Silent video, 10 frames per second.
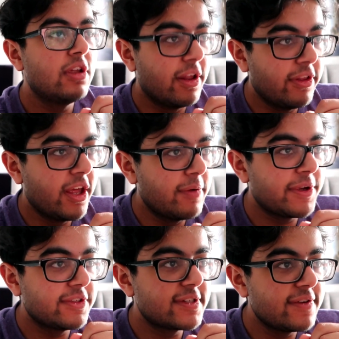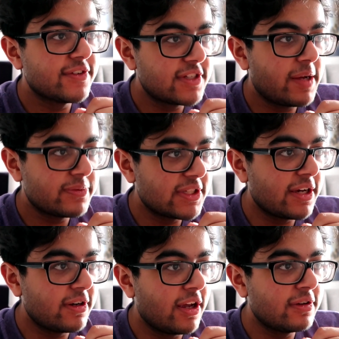And there we can see Verstappen's
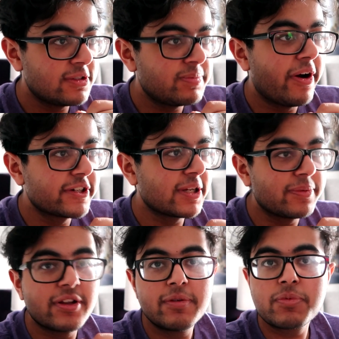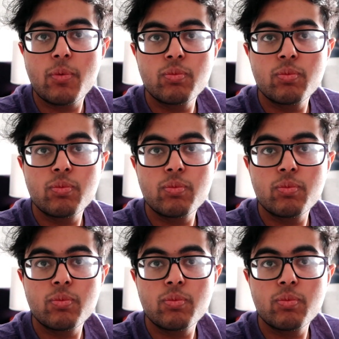out now. He's parked up on that.